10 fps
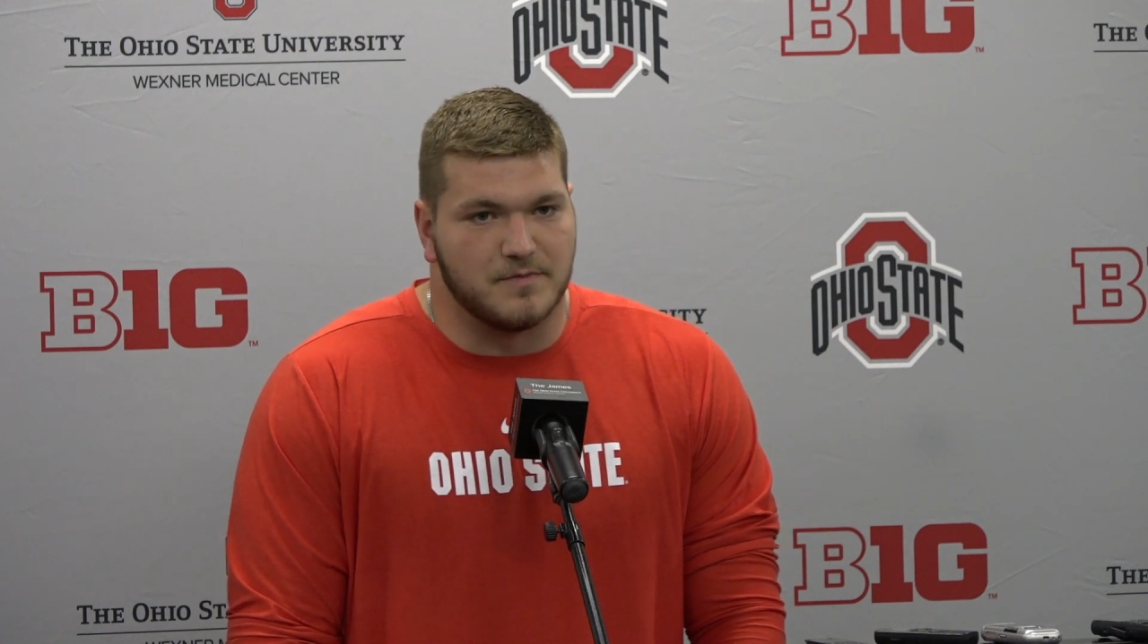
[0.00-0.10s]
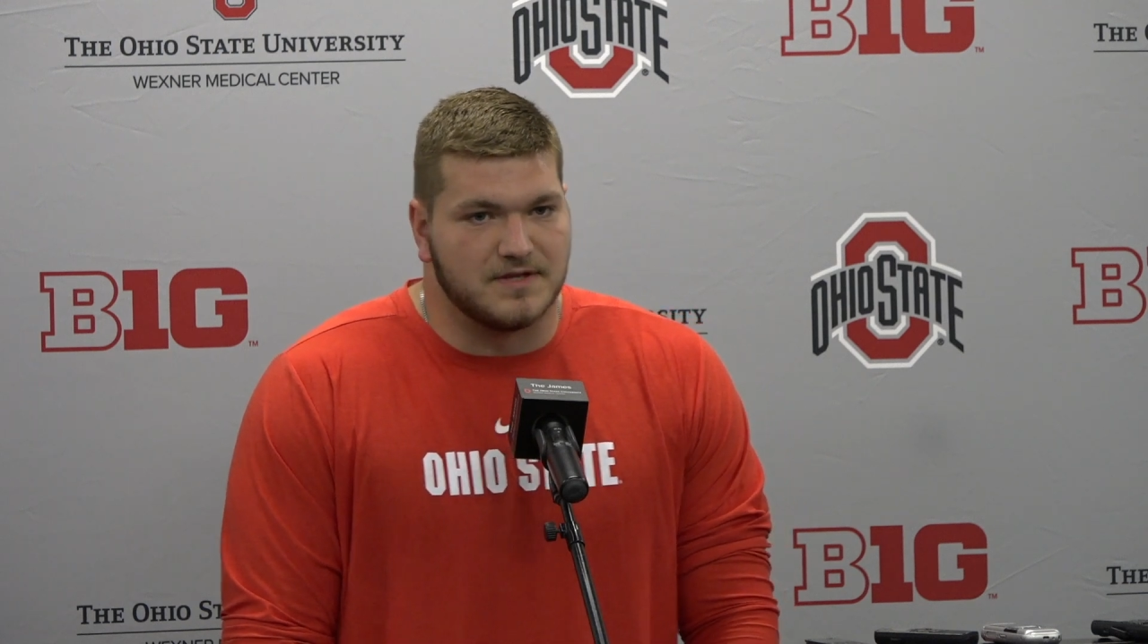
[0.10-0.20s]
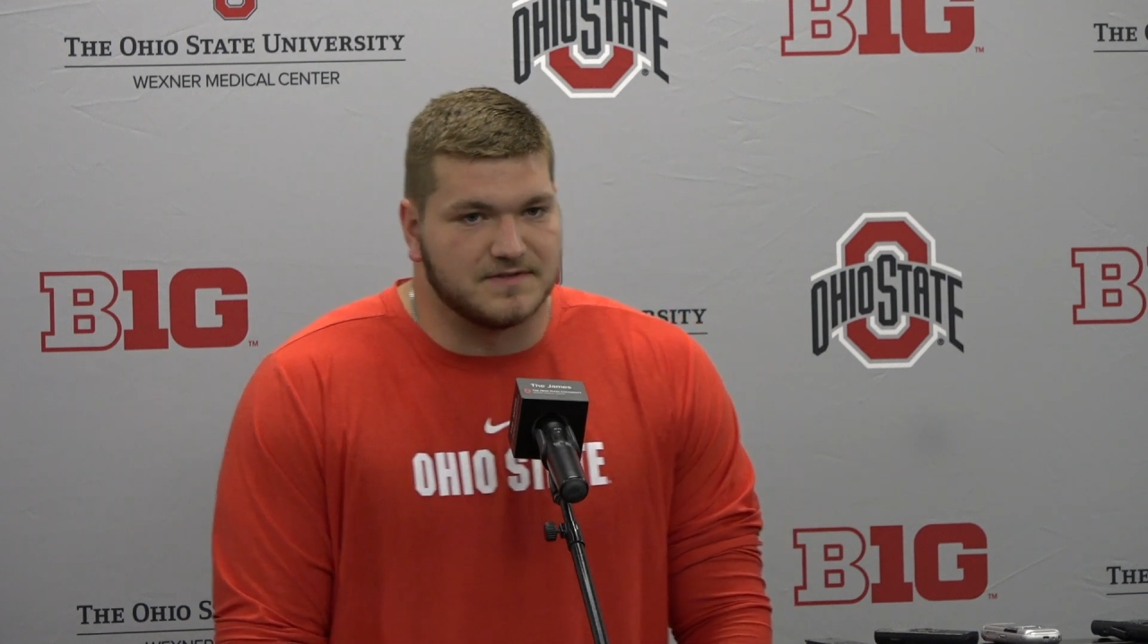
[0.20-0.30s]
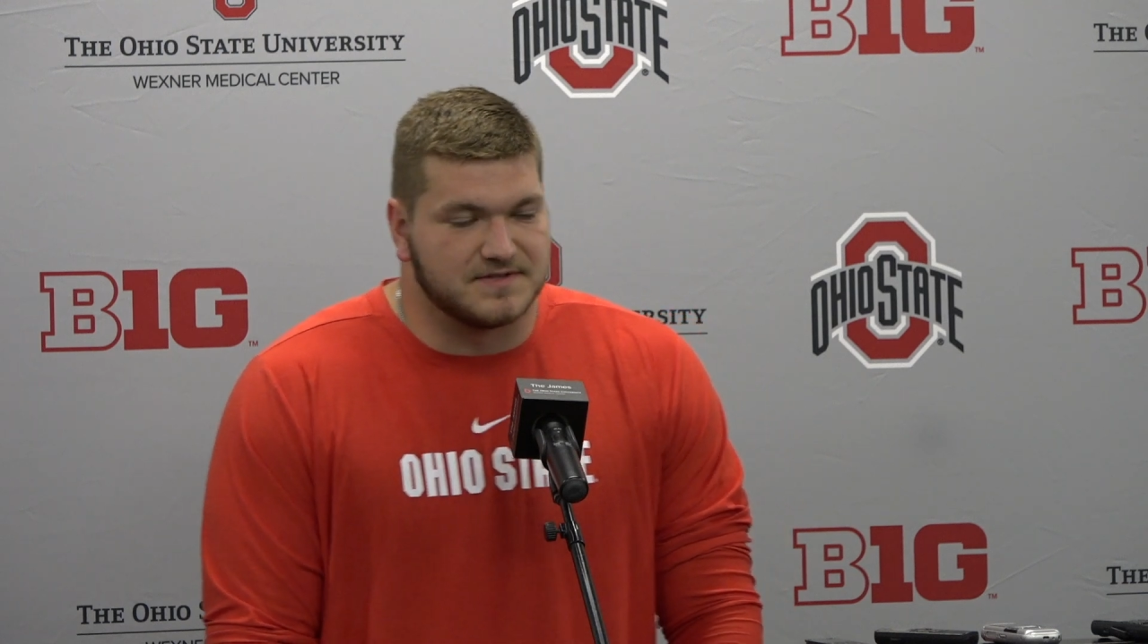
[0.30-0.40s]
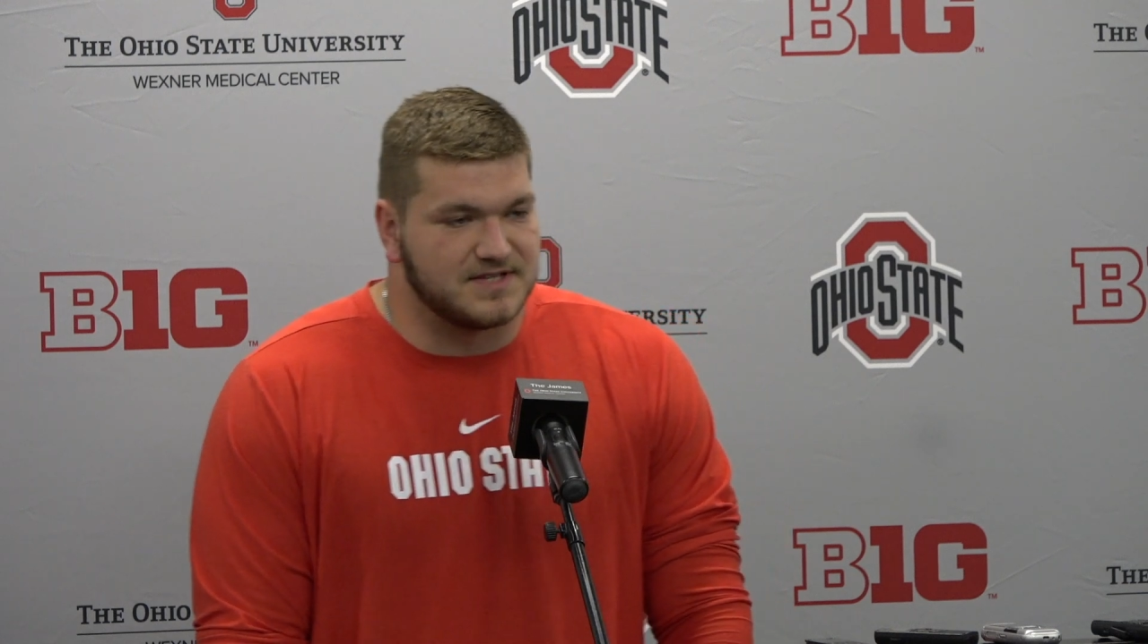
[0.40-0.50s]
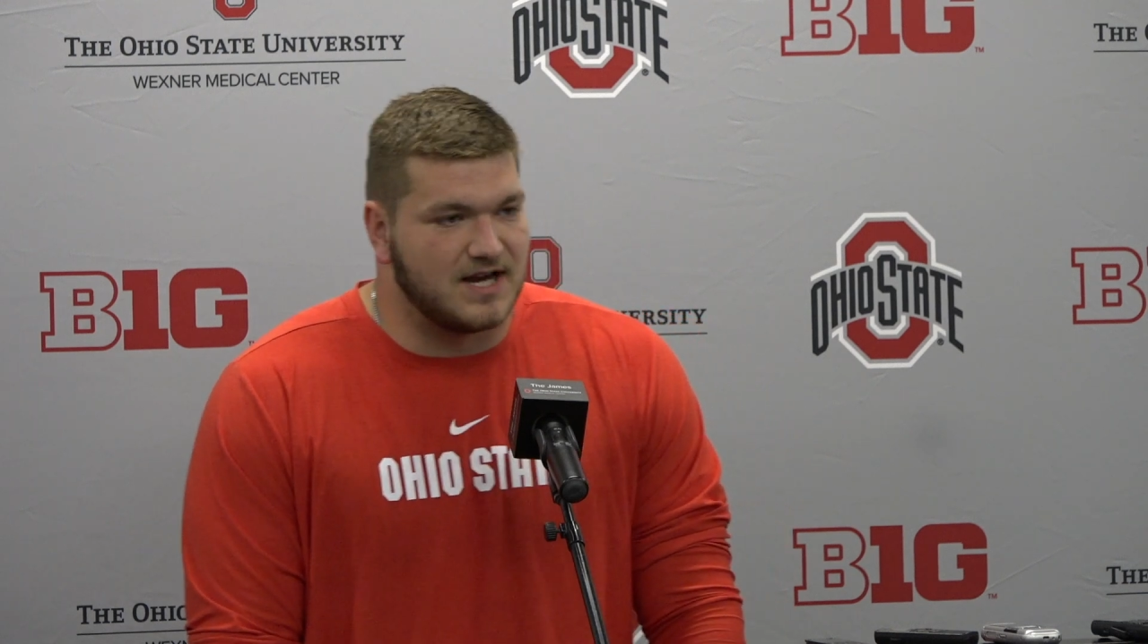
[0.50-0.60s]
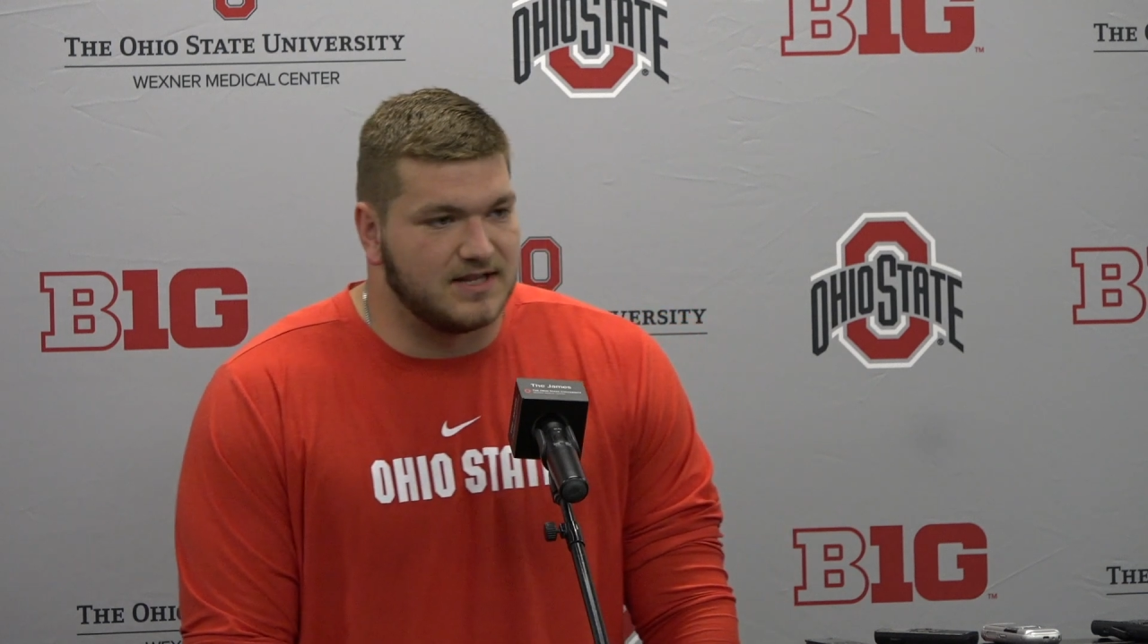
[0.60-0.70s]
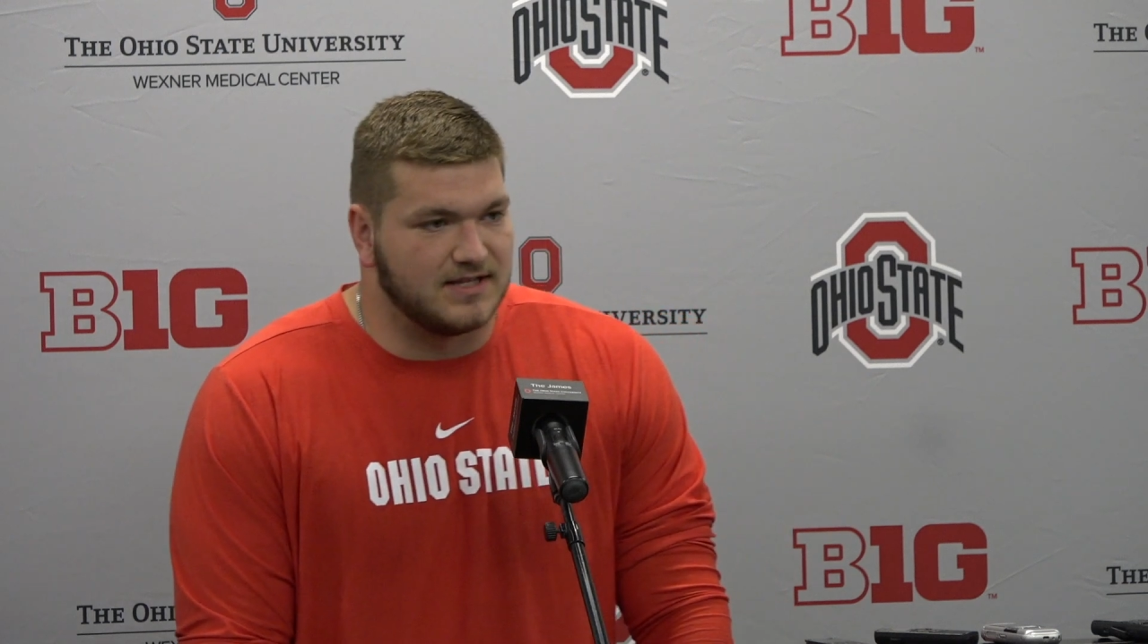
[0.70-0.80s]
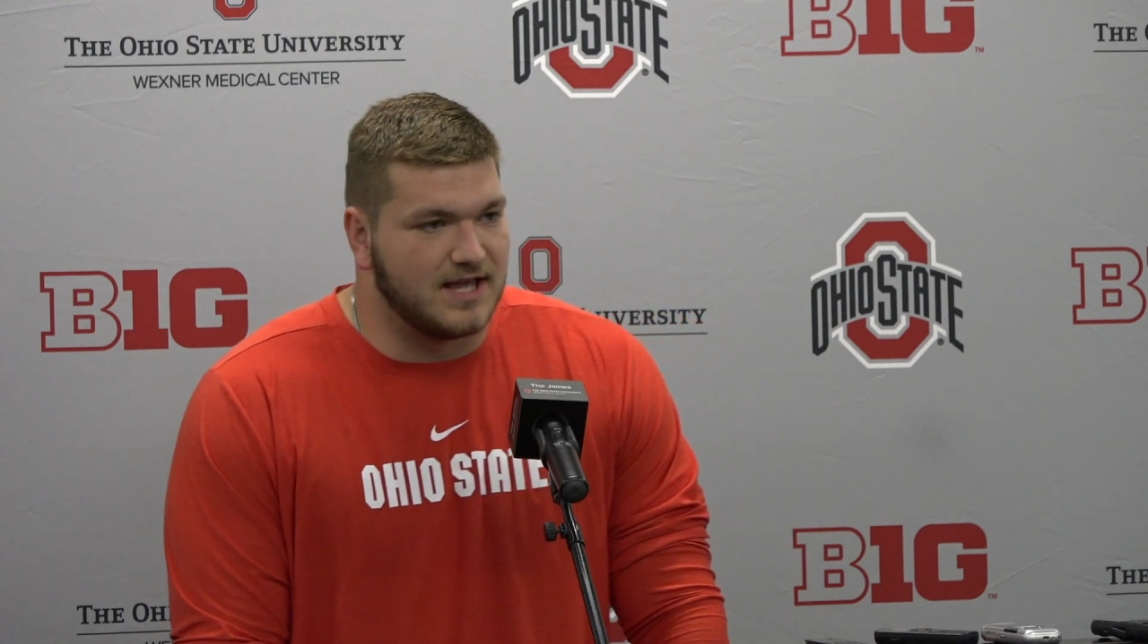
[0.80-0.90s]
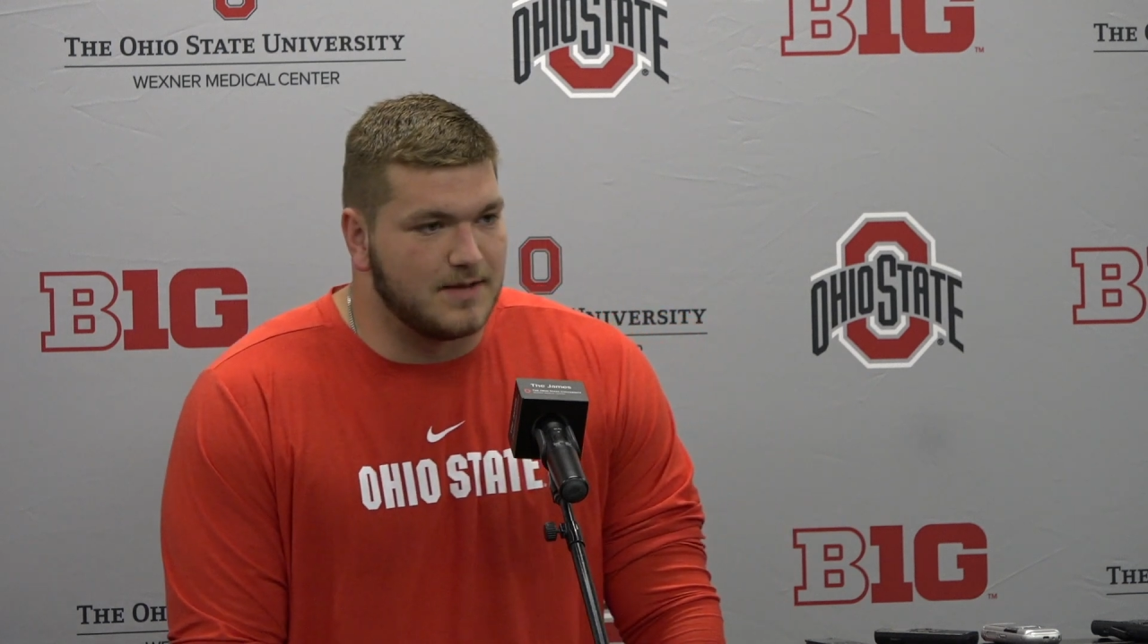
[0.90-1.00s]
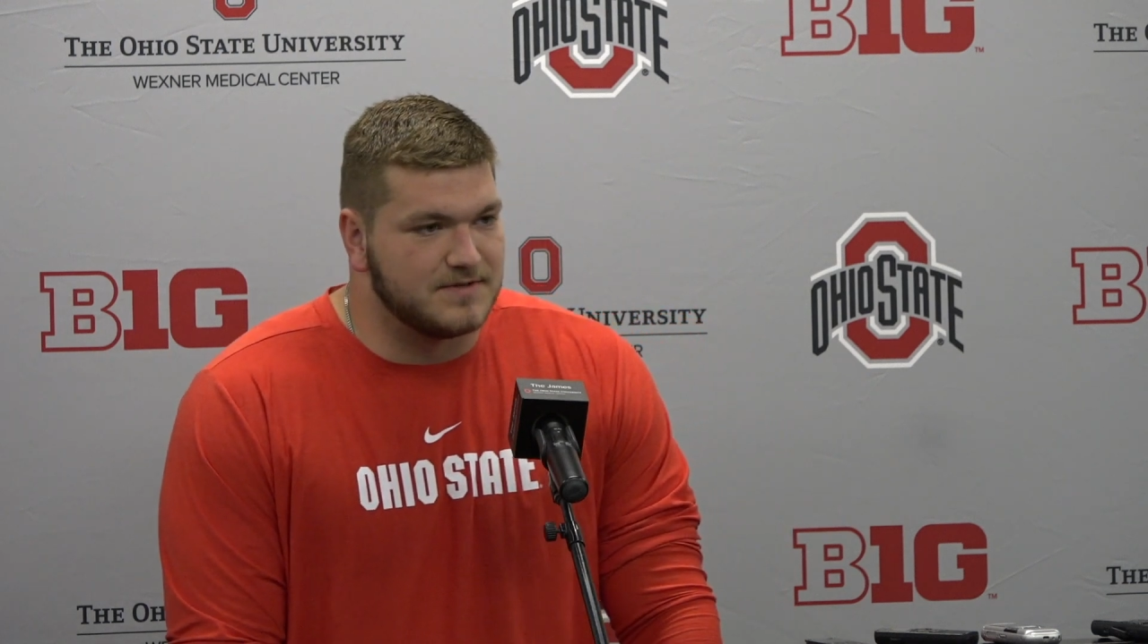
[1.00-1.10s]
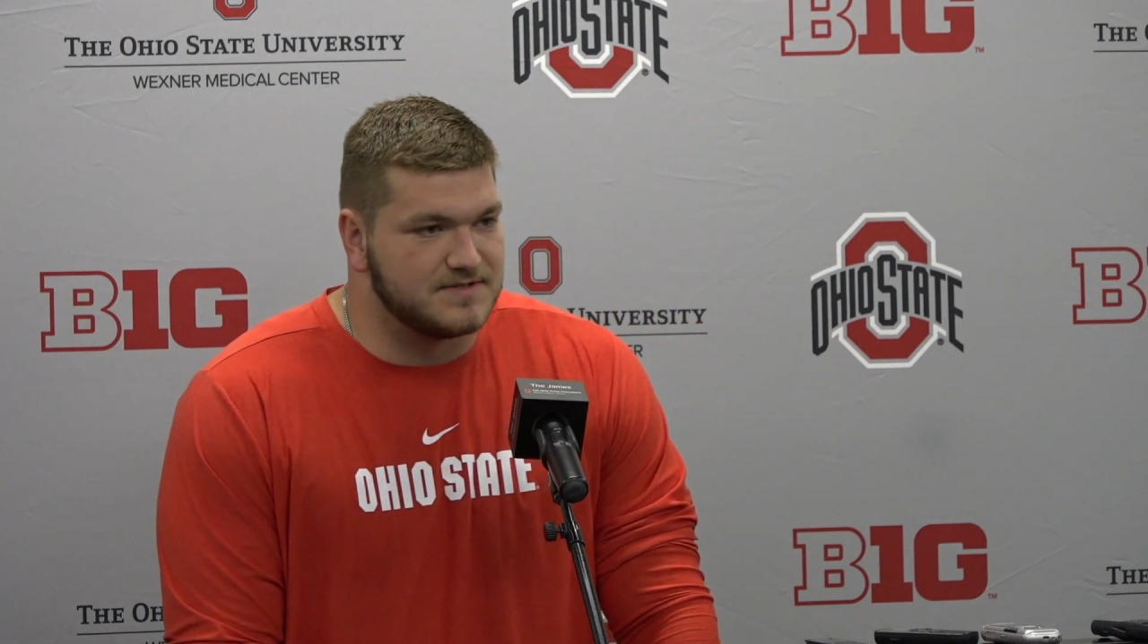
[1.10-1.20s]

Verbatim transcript: mental side of the game,